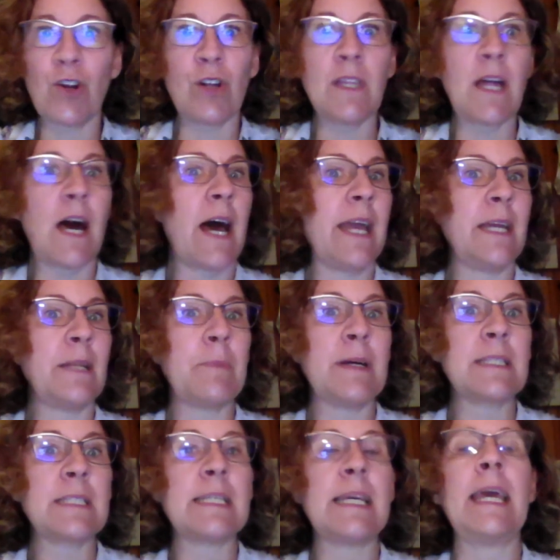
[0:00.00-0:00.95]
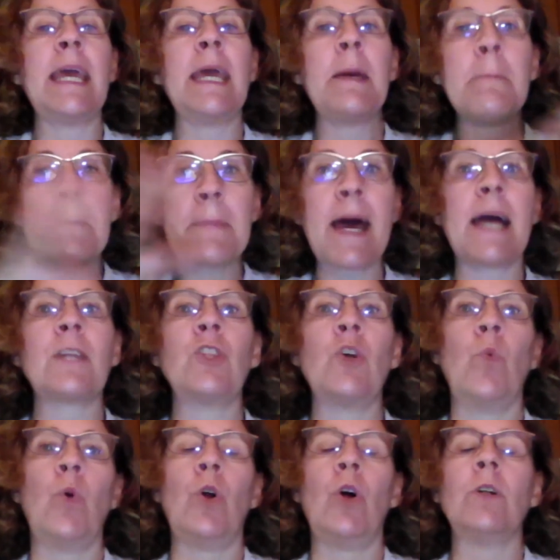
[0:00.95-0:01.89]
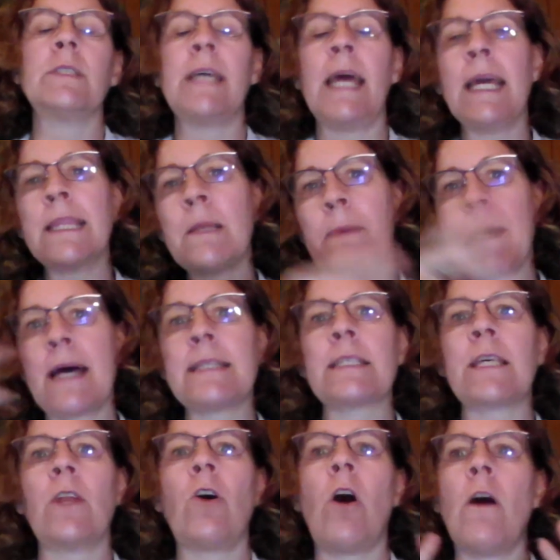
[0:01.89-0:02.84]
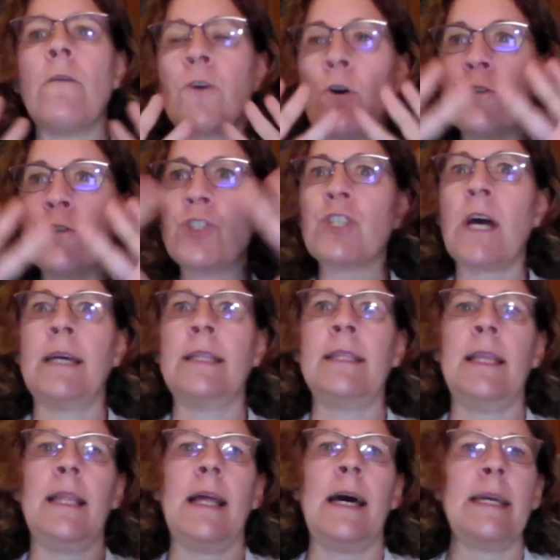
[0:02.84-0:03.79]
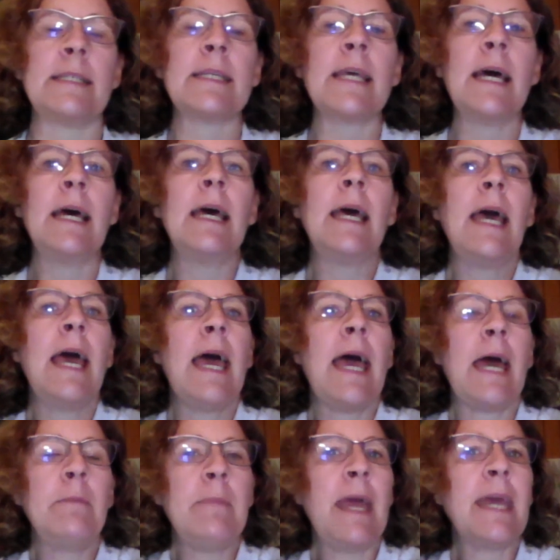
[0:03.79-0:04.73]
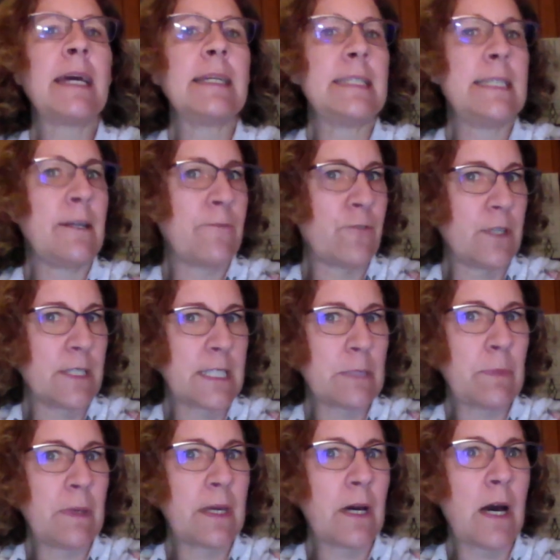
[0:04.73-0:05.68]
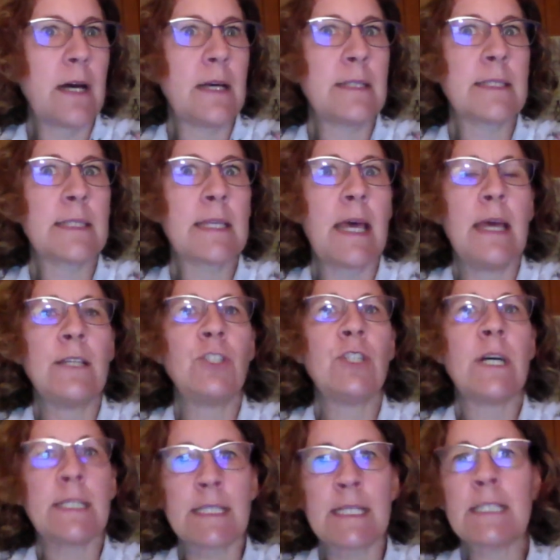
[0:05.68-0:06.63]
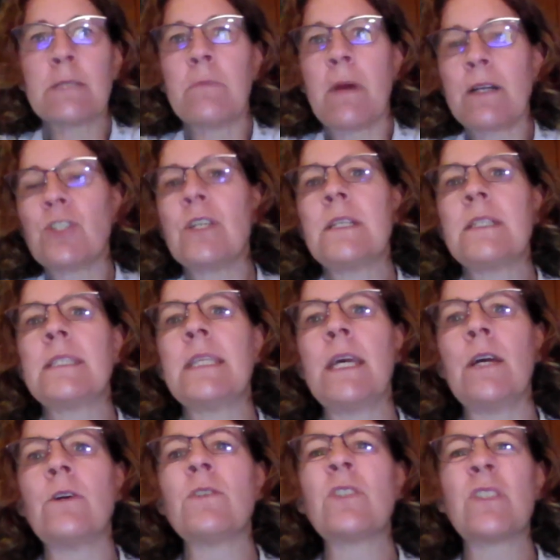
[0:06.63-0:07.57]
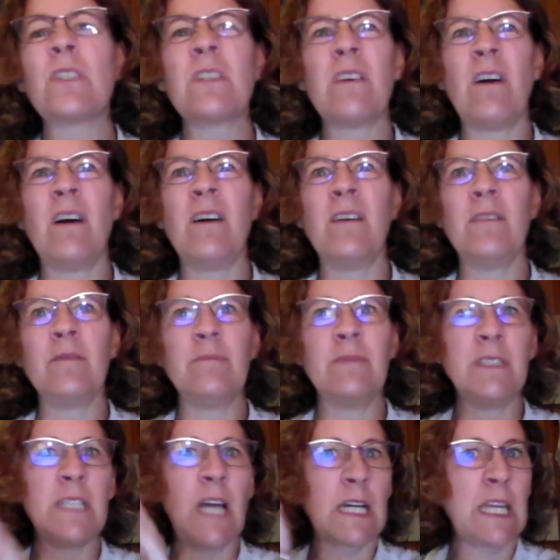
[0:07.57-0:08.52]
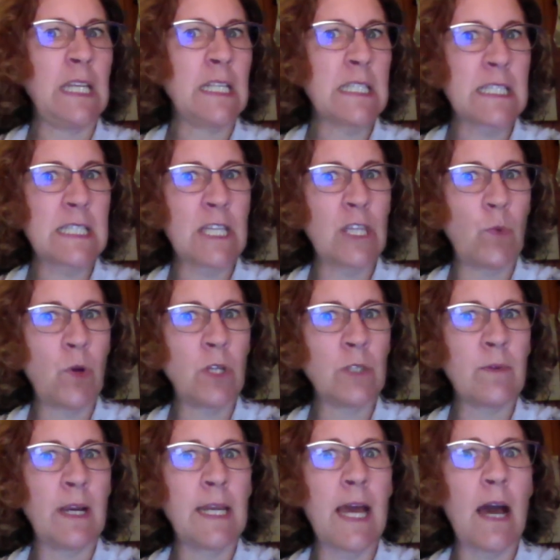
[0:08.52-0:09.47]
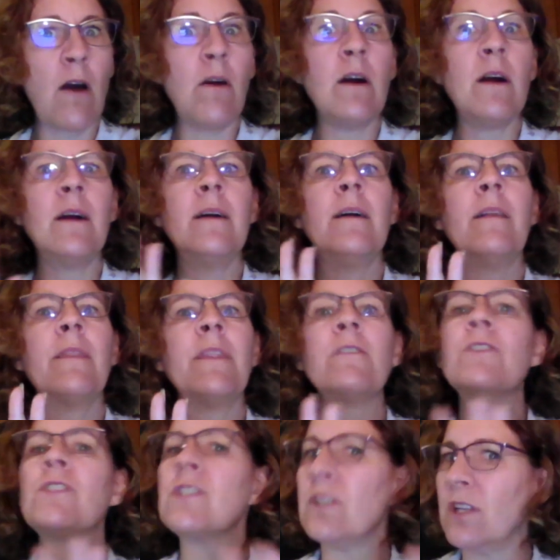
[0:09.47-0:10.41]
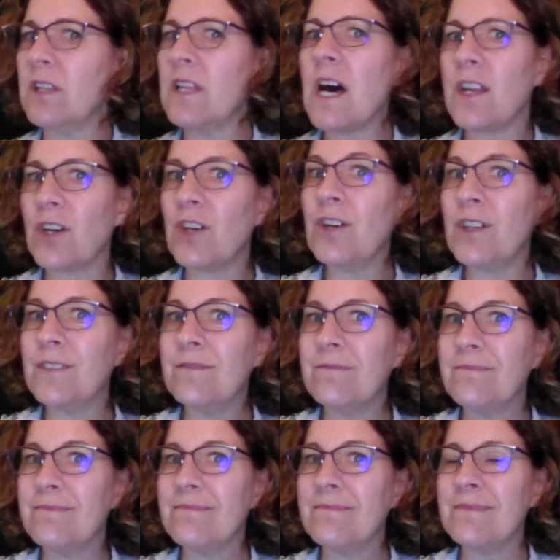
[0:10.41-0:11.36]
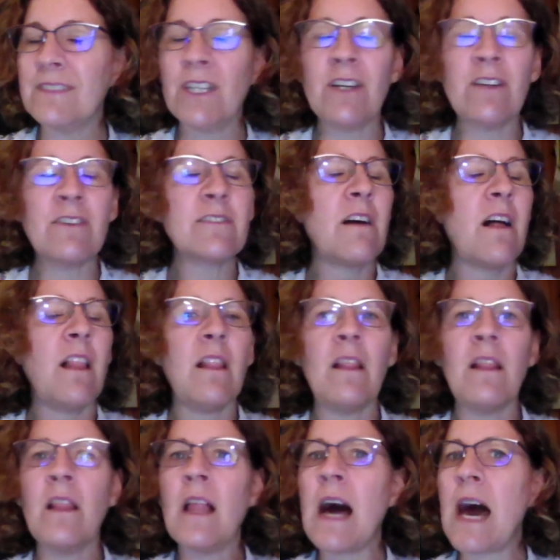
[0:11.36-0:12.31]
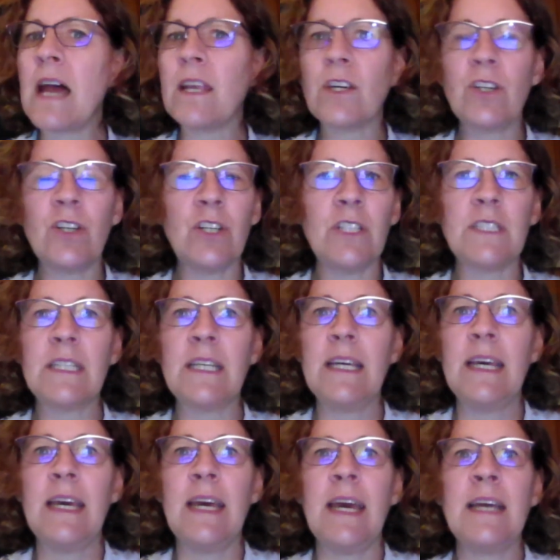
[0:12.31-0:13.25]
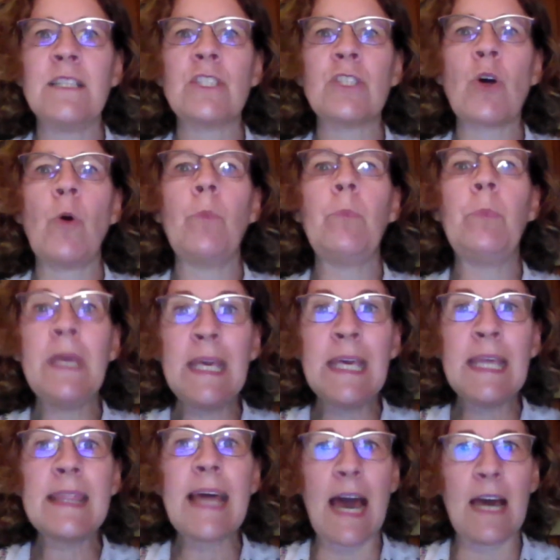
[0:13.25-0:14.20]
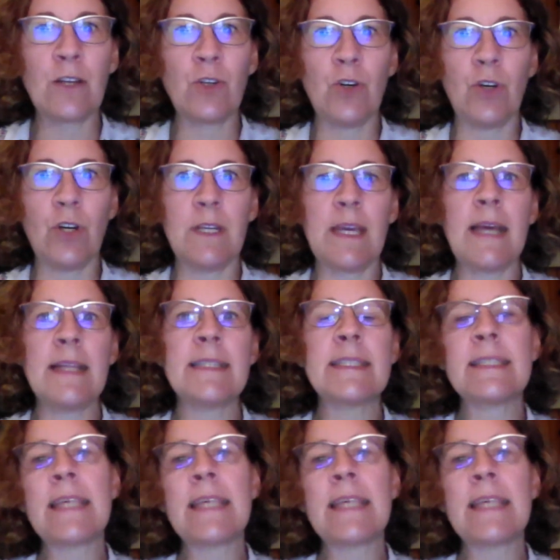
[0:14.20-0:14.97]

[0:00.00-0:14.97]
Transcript: our light, but to impact the world, take the basket off, go shine the light and make a difference because just as much as there's yuckiness in the world right now, there's still a lot of good. There's a lot of good. And so be that good and